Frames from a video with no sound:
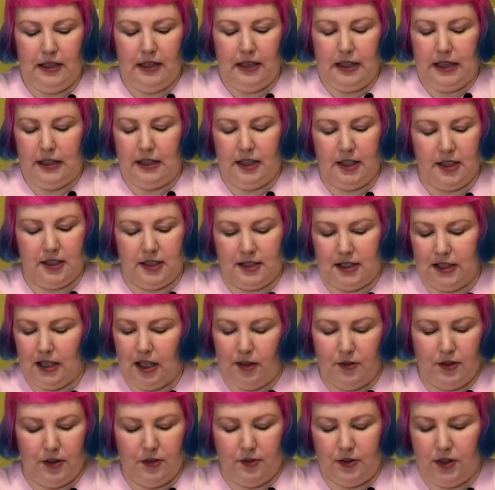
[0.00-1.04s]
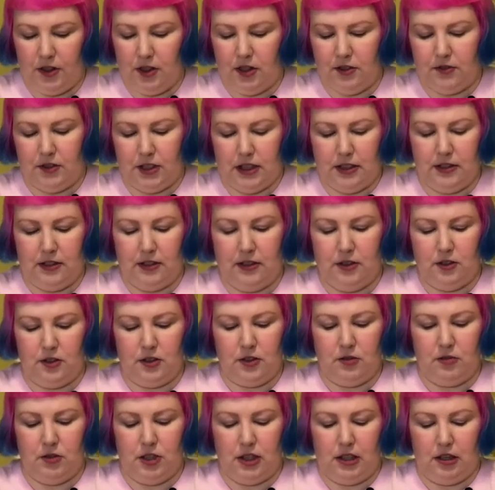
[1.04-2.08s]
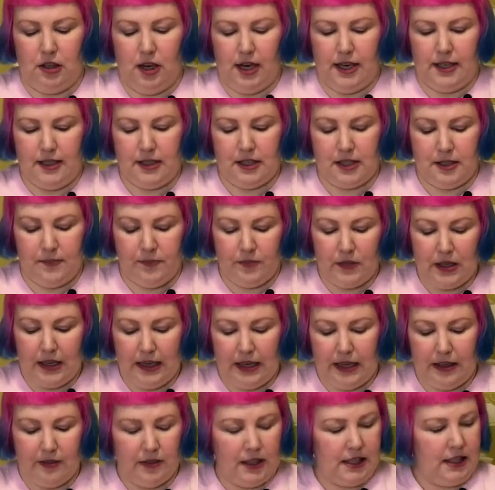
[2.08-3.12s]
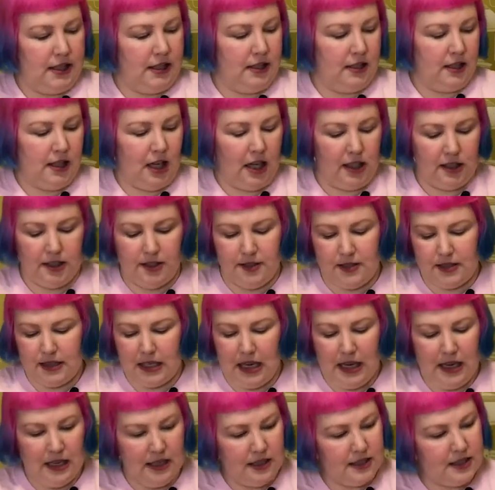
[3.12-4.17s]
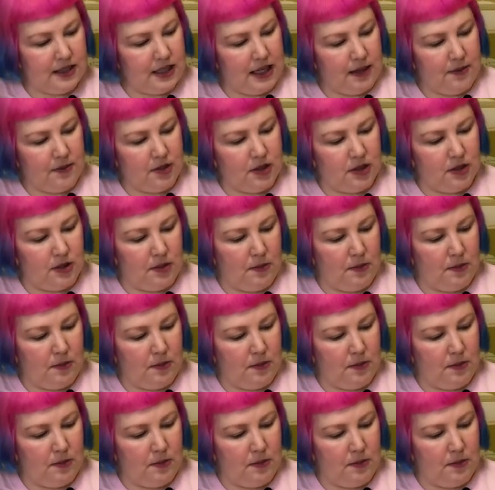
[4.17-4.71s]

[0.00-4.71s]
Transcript: And yeah, just love the feel of it. It looks really nice. And the colors seem to